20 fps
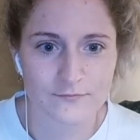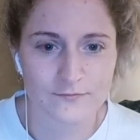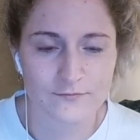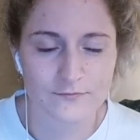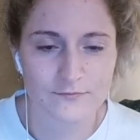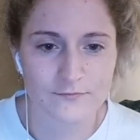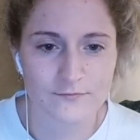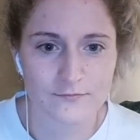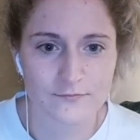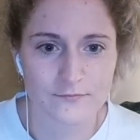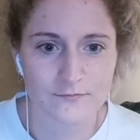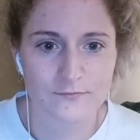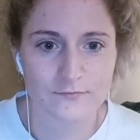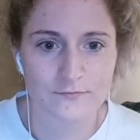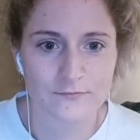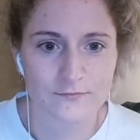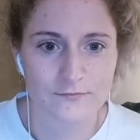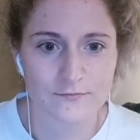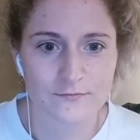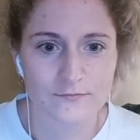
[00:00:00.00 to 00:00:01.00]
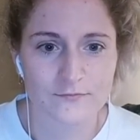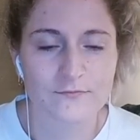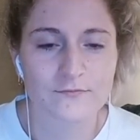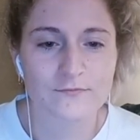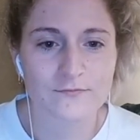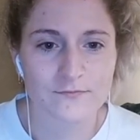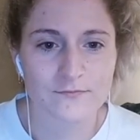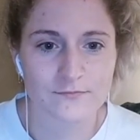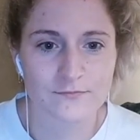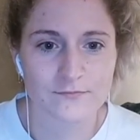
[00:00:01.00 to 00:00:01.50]

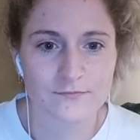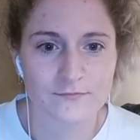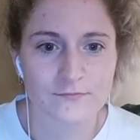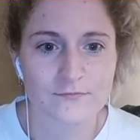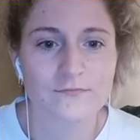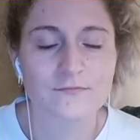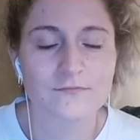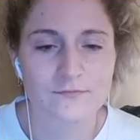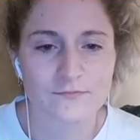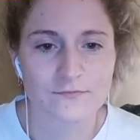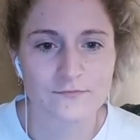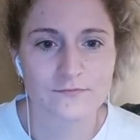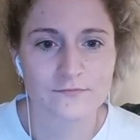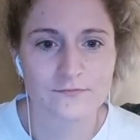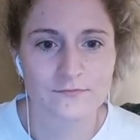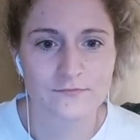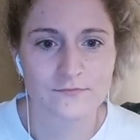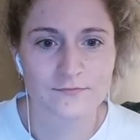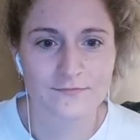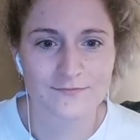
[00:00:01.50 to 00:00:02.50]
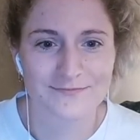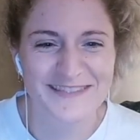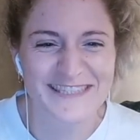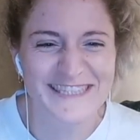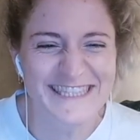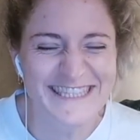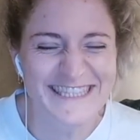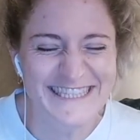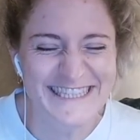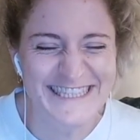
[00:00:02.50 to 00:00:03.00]

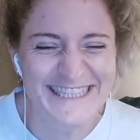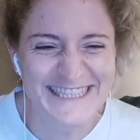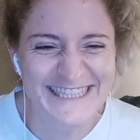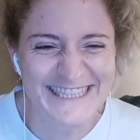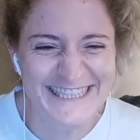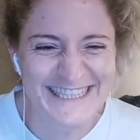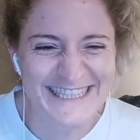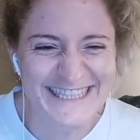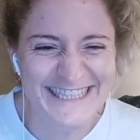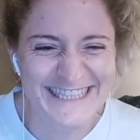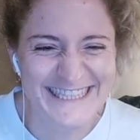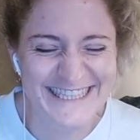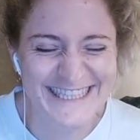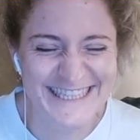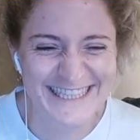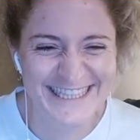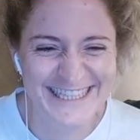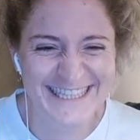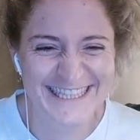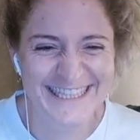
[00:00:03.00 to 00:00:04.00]
This person isn't speaking.